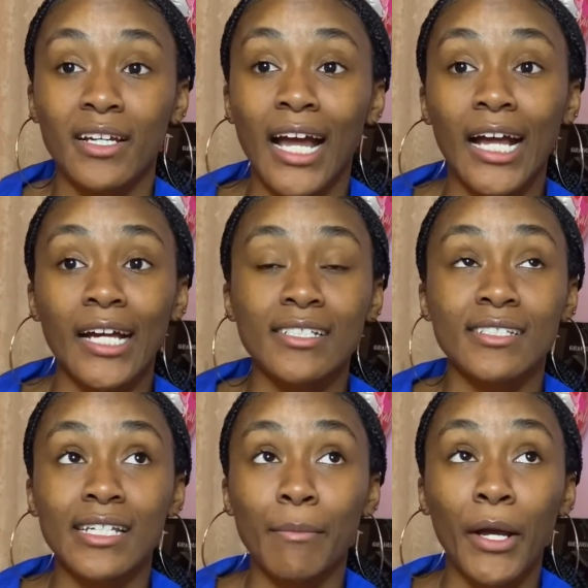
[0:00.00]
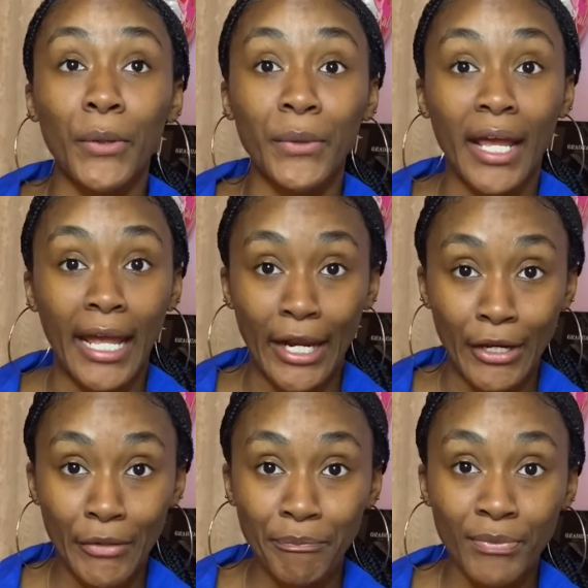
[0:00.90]
I did my own
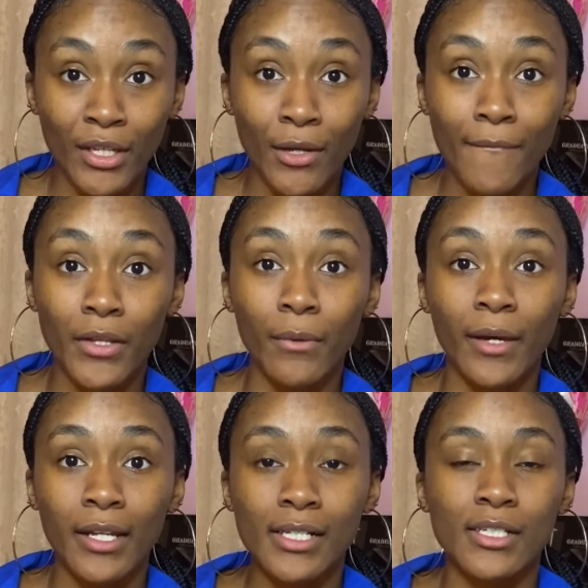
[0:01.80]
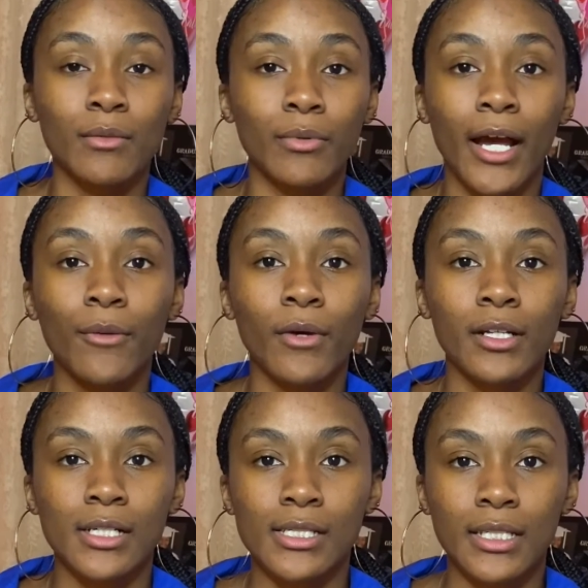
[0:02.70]
hair for the wedding. So the bride wanted
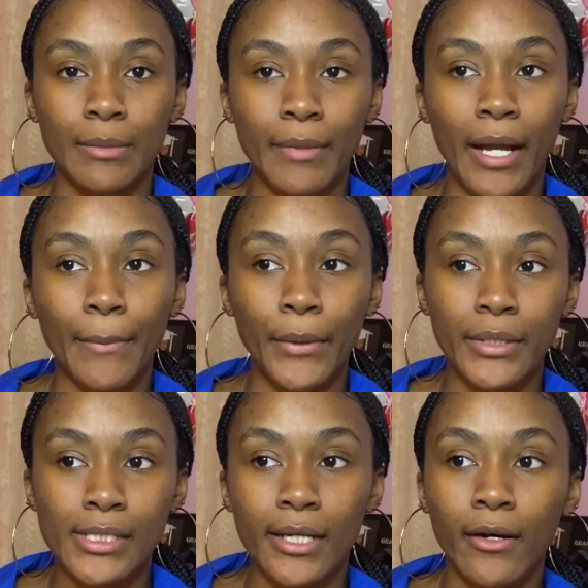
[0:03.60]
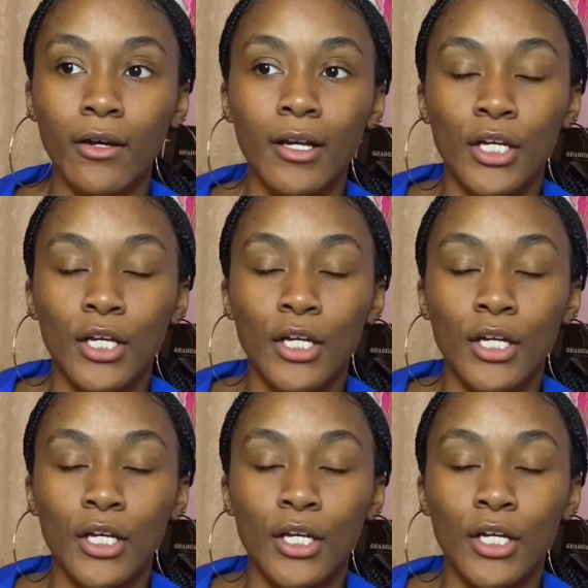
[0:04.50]
a slick back ponytail.